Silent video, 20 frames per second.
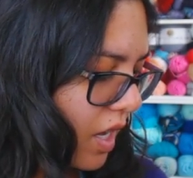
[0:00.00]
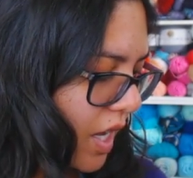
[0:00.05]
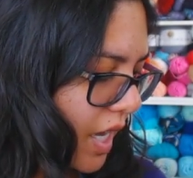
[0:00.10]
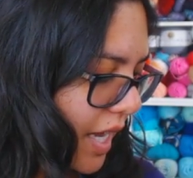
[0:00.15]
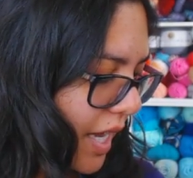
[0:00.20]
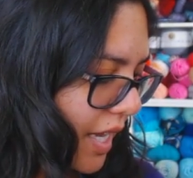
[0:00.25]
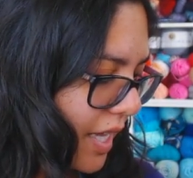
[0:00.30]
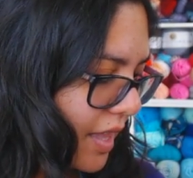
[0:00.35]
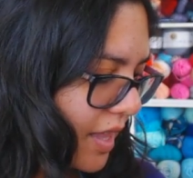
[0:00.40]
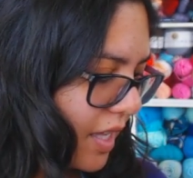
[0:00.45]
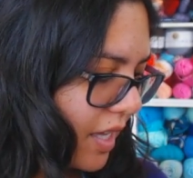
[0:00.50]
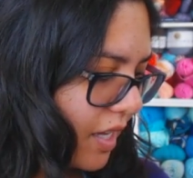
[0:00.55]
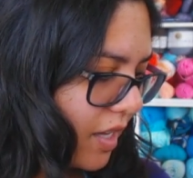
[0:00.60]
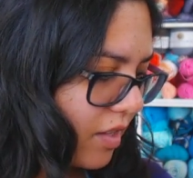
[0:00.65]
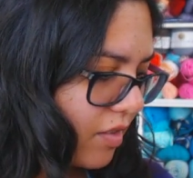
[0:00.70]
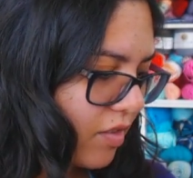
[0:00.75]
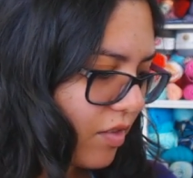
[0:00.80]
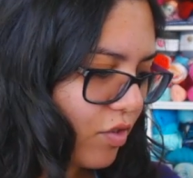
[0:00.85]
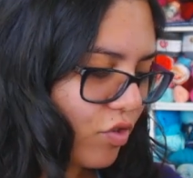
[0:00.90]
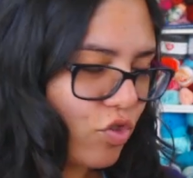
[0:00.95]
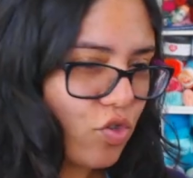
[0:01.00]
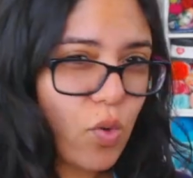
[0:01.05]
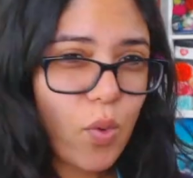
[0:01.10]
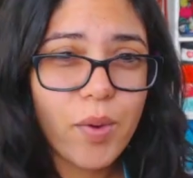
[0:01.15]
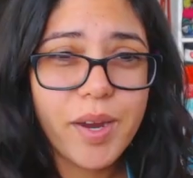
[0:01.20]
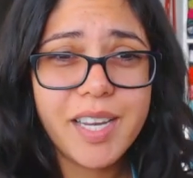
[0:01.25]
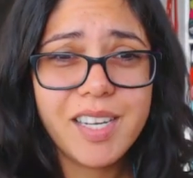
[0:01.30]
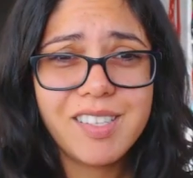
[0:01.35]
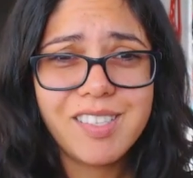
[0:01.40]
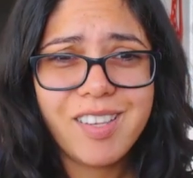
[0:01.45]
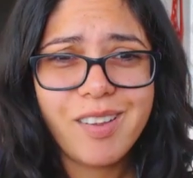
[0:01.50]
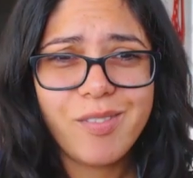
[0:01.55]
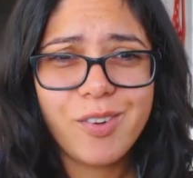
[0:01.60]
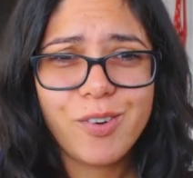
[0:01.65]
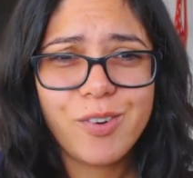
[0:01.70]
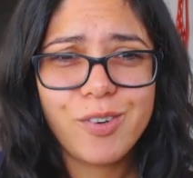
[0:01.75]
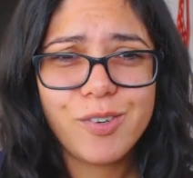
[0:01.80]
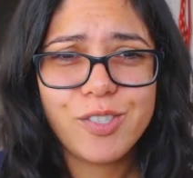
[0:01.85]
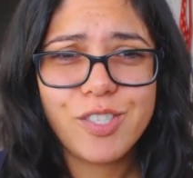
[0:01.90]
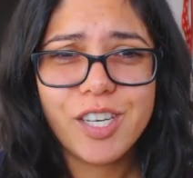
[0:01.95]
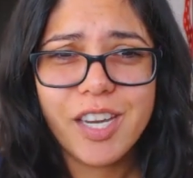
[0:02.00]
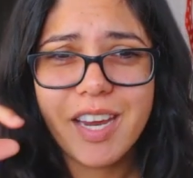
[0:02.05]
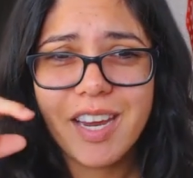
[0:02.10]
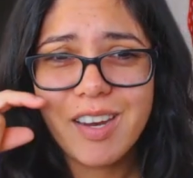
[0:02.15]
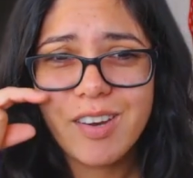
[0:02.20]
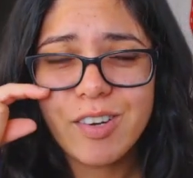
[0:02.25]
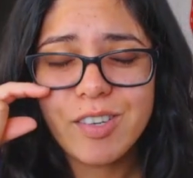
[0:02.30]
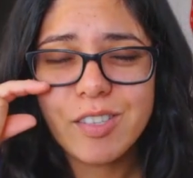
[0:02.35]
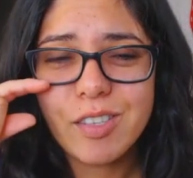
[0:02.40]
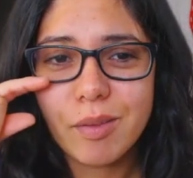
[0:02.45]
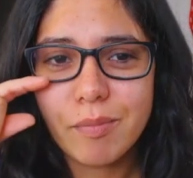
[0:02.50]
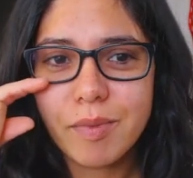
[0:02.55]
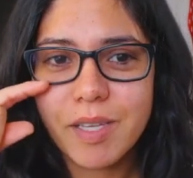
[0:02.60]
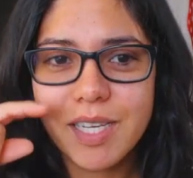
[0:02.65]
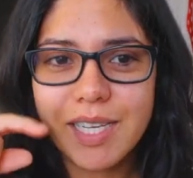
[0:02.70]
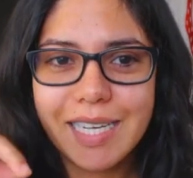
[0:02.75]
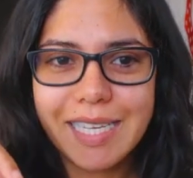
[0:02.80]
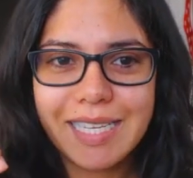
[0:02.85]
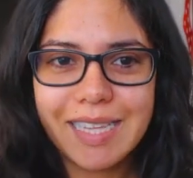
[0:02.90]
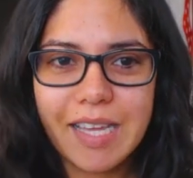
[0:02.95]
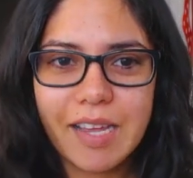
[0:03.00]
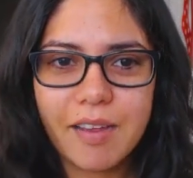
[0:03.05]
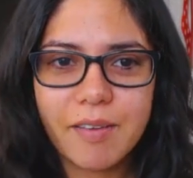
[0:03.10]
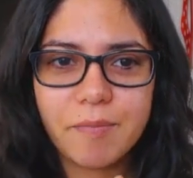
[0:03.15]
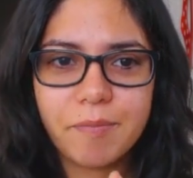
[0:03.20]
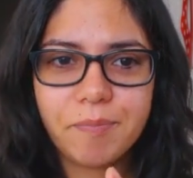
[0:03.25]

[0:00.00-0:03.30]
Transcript: I think it's a join double crochet or something like that,